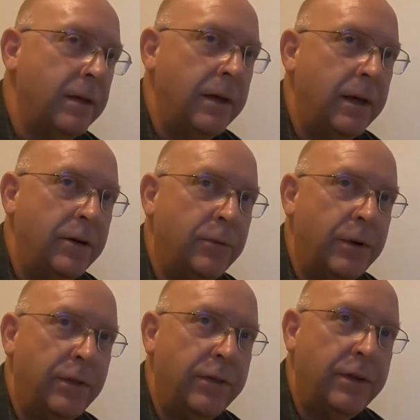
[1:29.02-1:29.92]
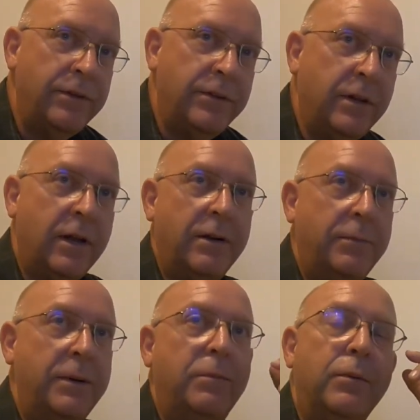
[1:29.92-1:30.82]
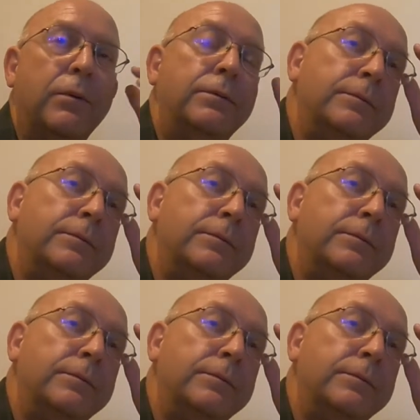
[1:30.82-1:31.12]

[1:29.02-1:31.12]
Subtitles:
I know one of the things that a lot of people